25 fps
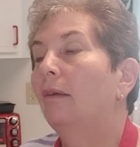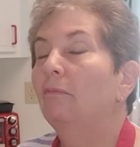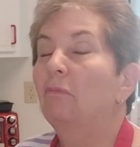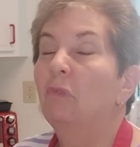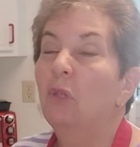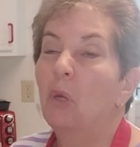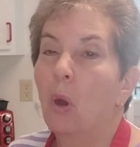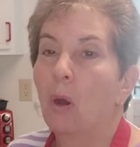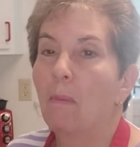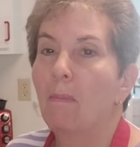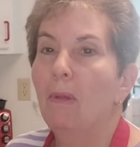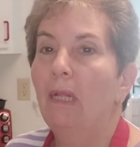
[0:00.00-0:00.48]

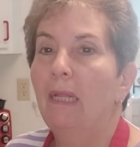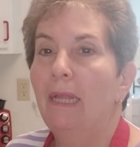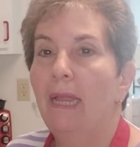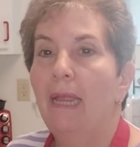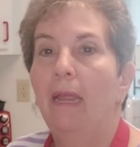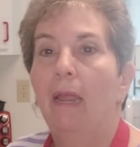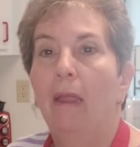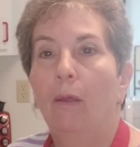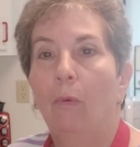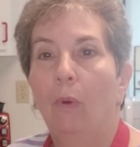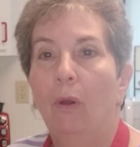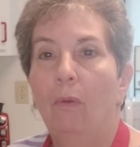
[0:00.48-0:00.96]

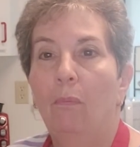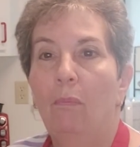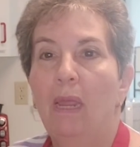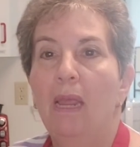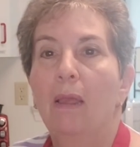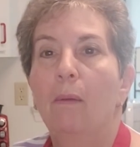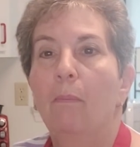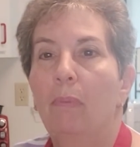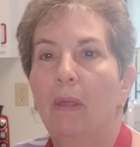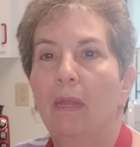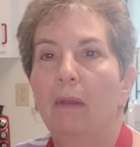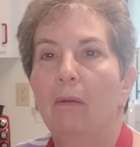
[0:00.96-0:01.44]
Normally it would
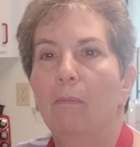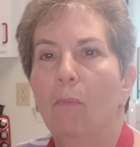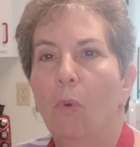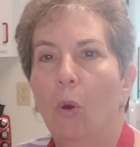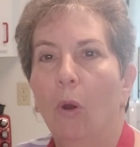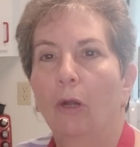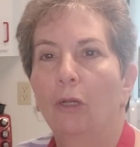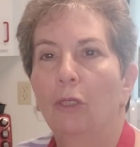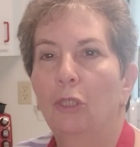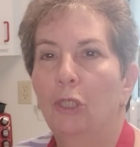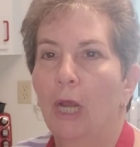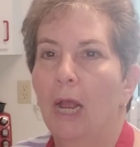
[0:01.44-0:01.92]
be a bit
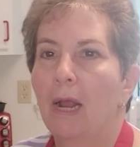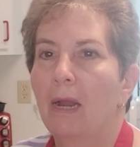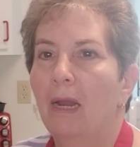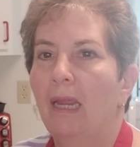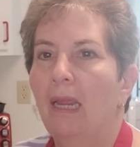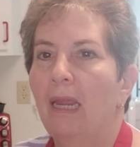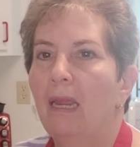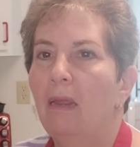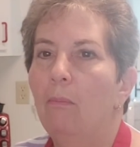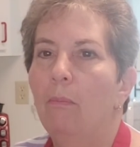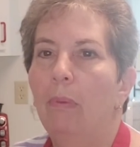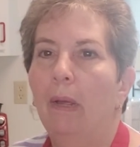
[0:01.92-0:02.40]
more
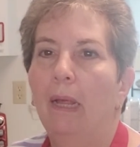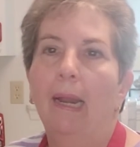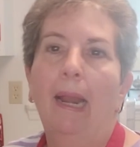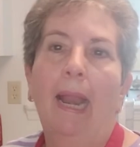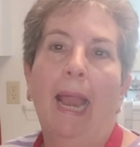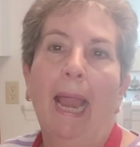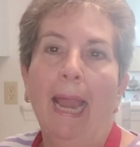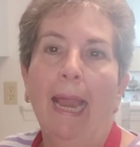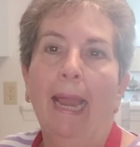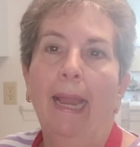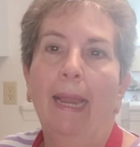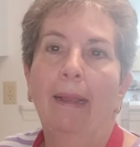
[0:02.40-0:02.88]
chunky, but
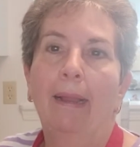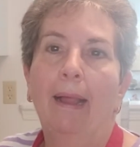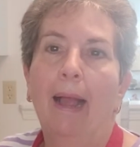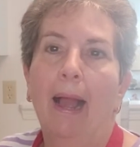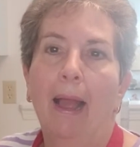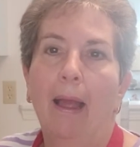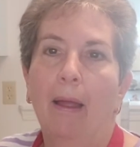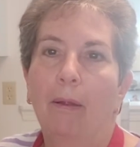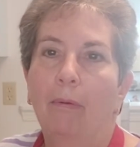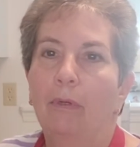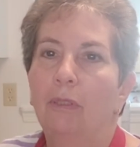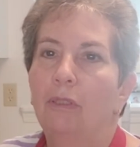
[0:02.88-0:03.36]
hey,
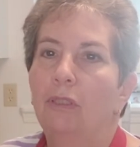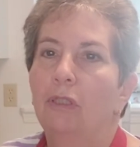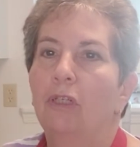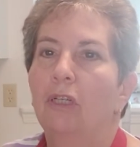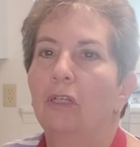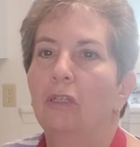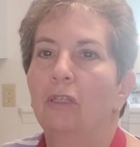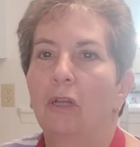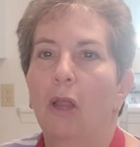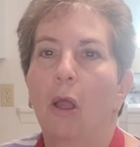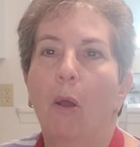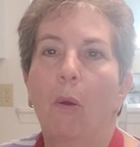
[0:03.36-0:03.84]
I was
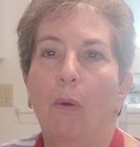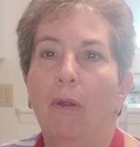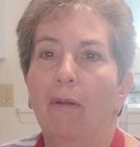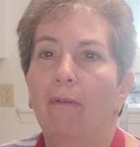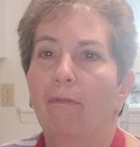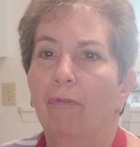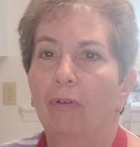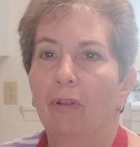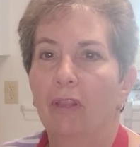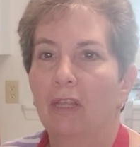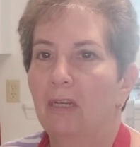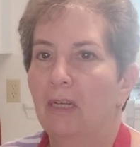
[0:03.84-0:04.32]
just going
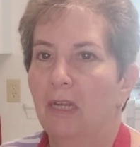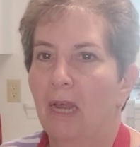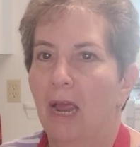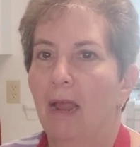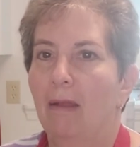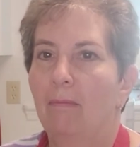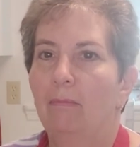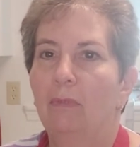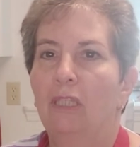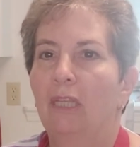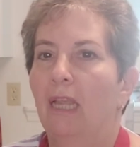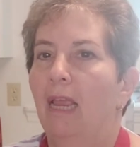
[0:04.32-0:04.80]
for the
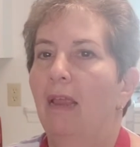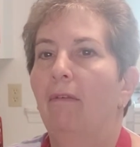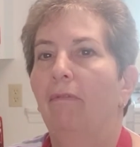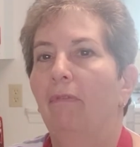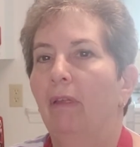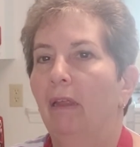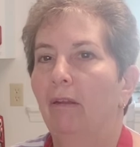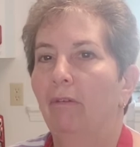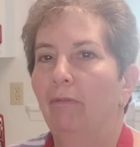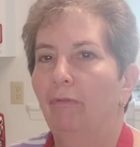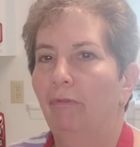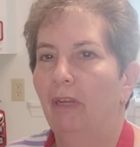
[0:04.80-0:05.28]

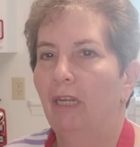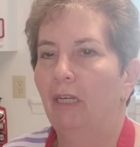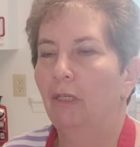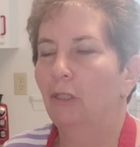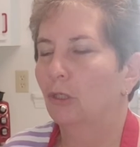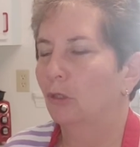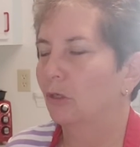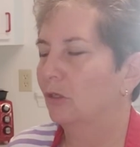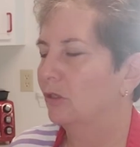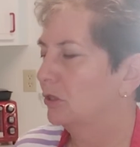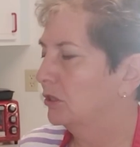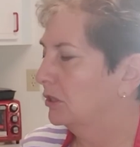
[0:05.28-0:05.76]
time-saving
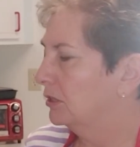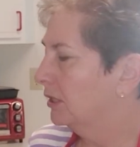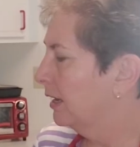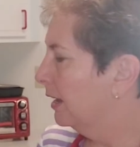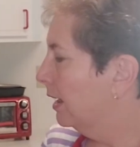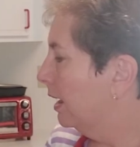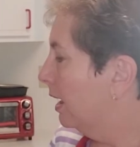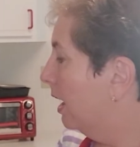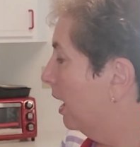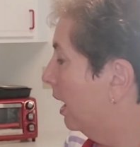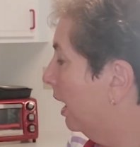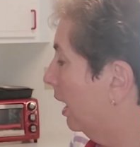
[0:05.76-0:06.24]
features.
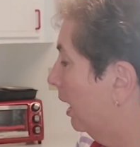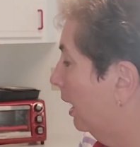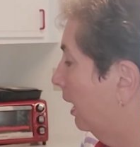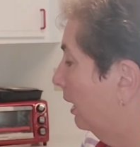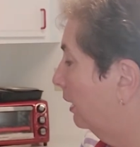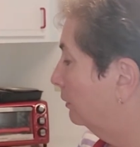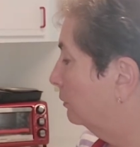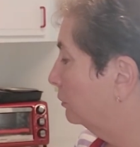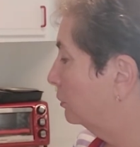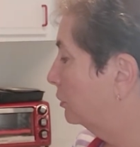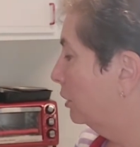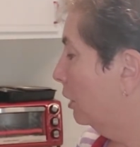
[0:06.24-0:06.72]

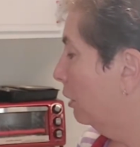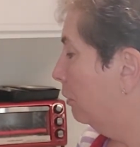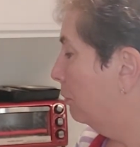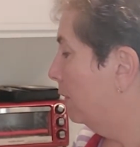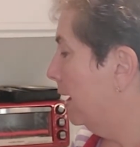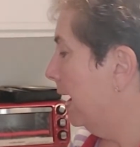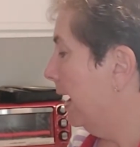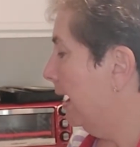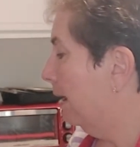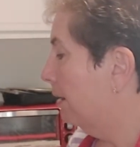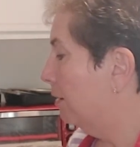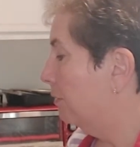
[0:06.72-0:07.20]
So
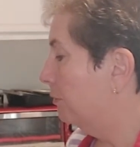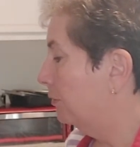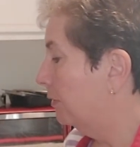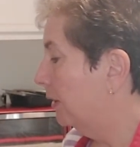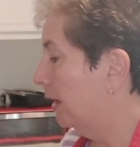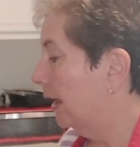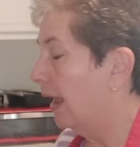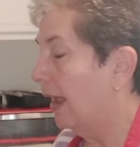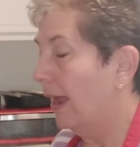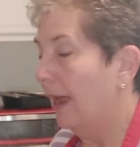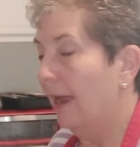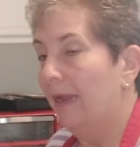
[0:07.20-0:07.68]
now
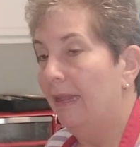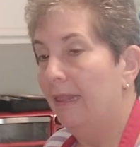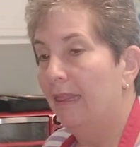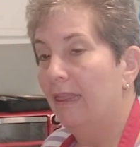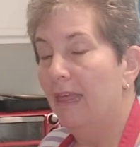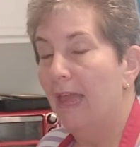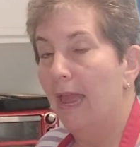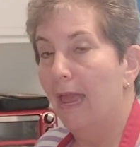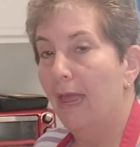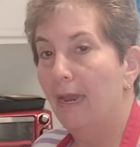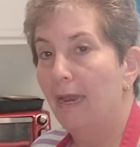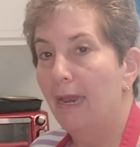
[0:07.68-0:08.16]
I
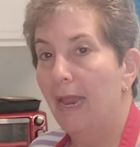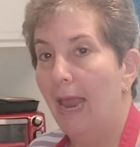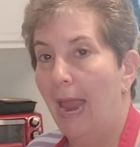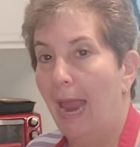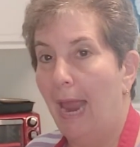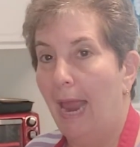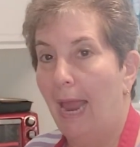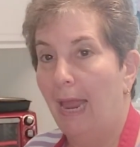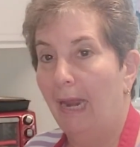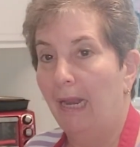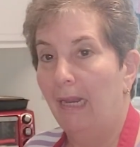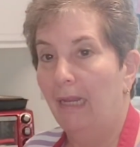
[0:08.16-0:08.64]
then
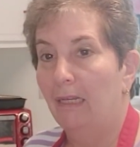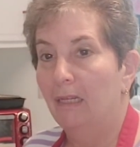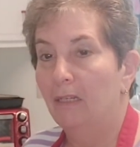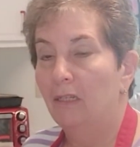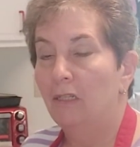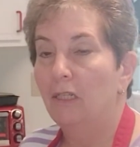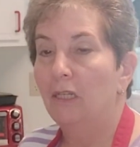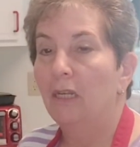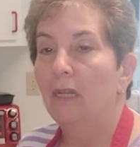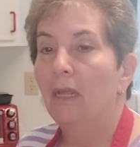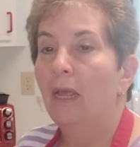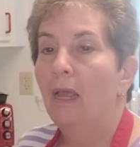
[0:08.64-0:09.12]

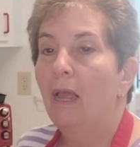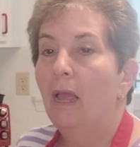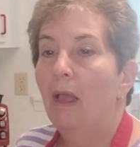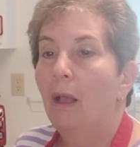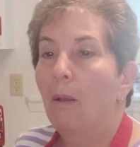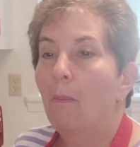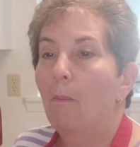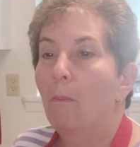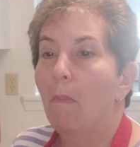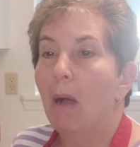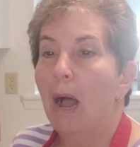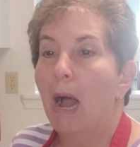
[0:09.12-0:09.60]
added
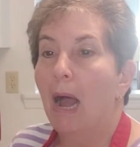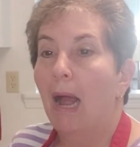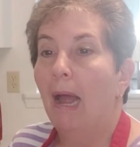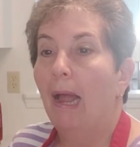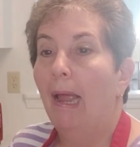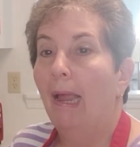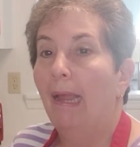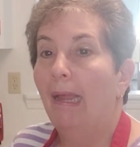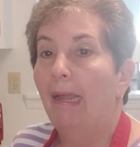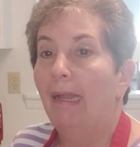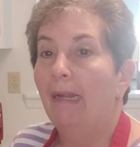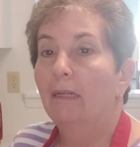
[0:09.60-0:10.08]

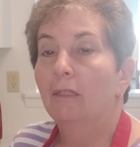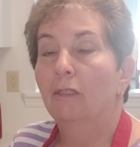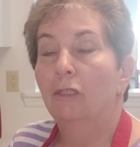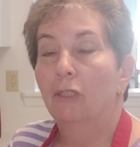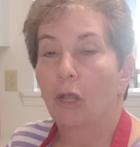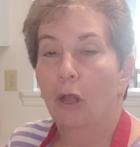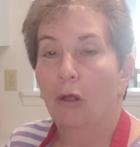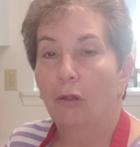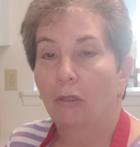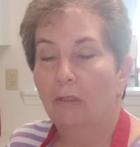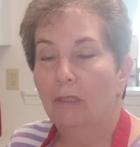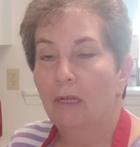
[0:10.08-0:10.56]
my
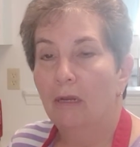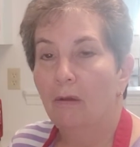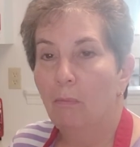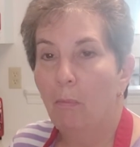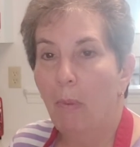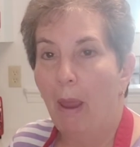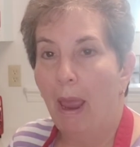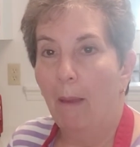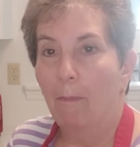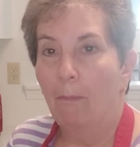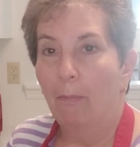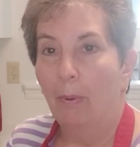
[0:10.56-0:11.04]
salt and
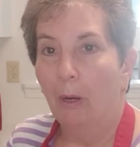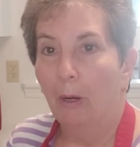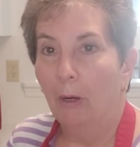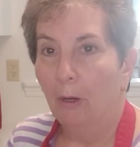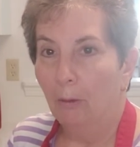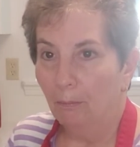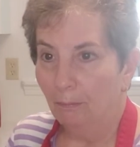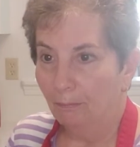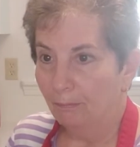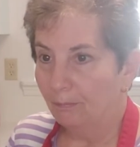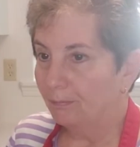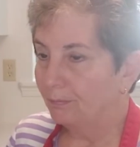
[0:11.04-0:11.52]

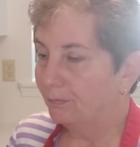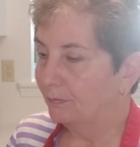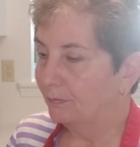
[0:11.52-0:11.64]
pepper